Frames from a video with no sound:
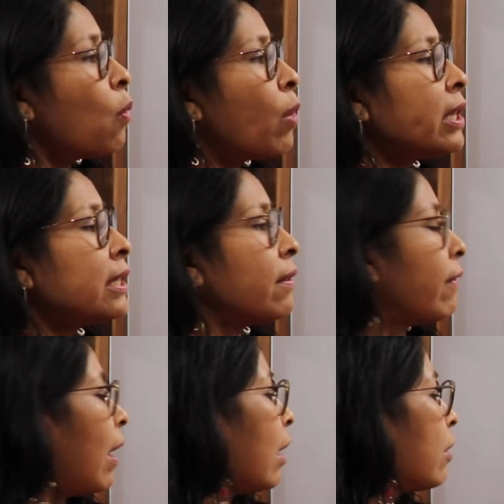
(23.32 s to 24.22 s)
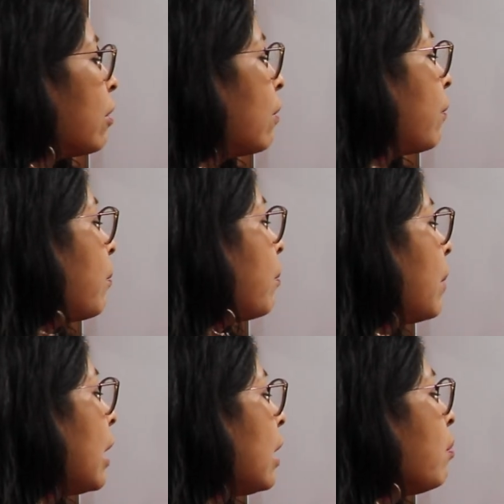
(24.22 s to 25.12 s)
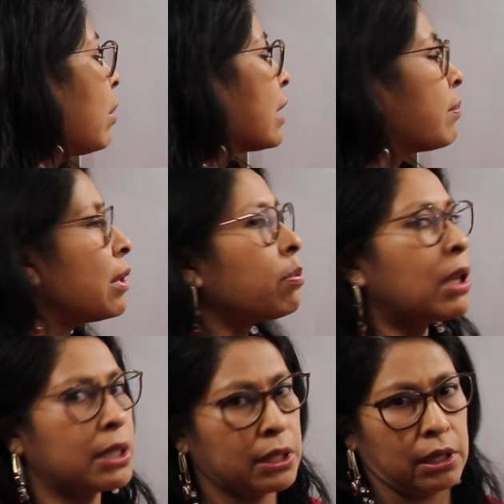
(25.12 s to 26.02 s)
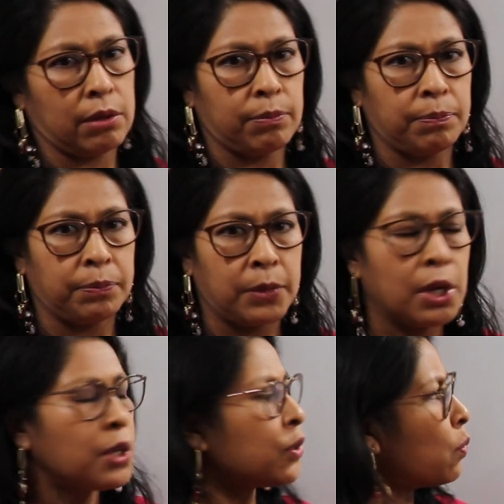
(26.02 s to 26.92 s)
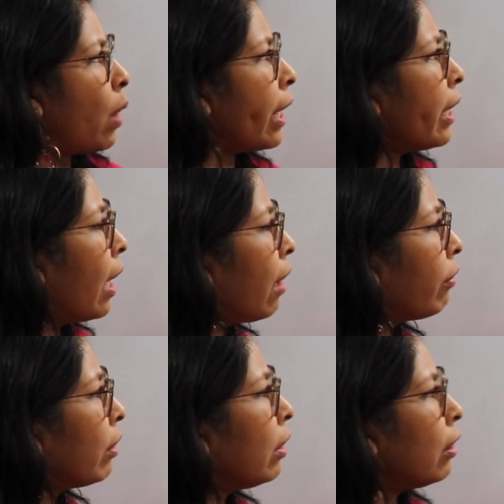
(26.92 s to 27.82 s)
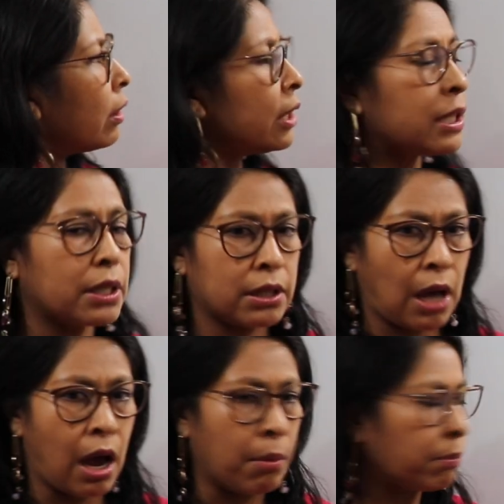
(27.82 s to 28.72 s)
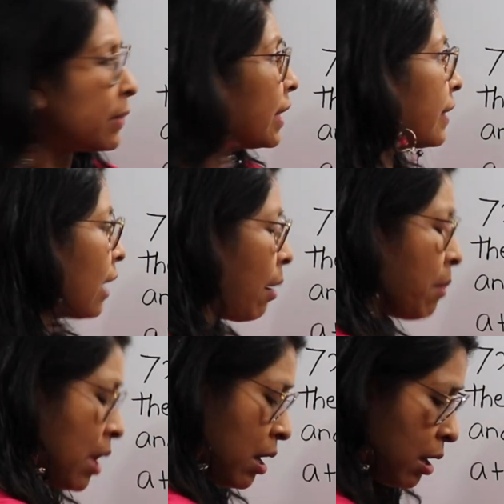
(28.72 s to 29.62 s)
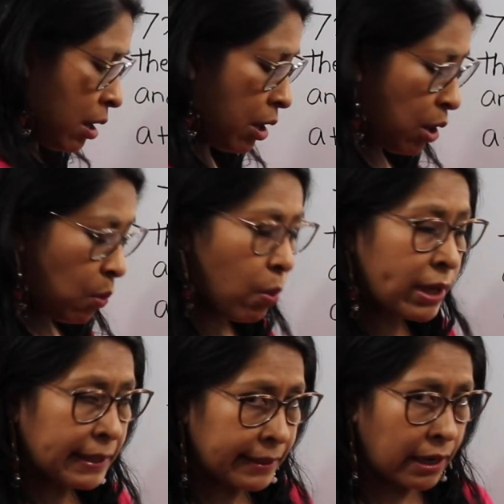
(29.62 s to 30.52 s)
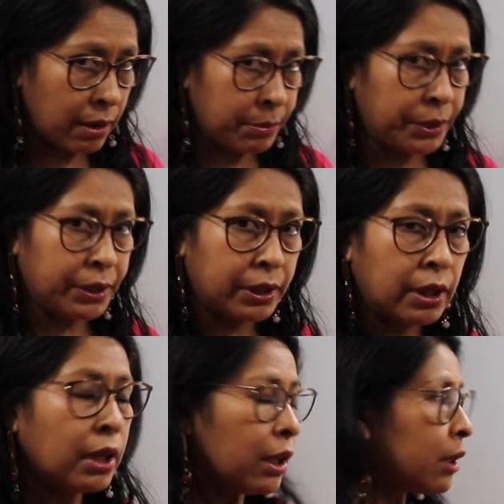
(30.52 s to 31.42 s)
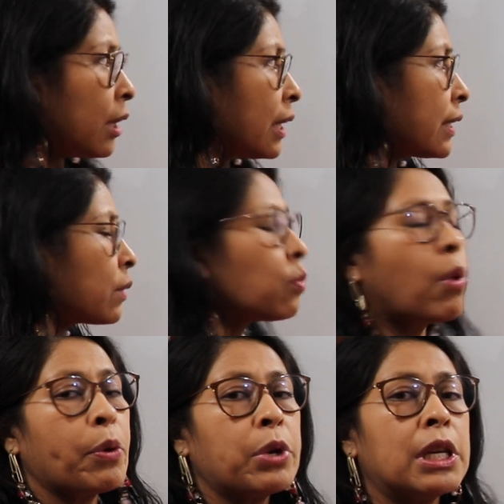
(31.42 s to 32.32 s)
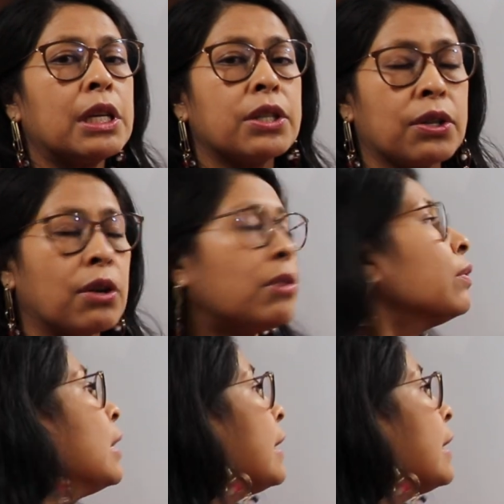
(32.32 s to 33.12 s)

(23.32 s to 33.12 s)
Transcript: What is the value of a plus b plus c? So what I have here is the sum. What is sum? That's what we need to know.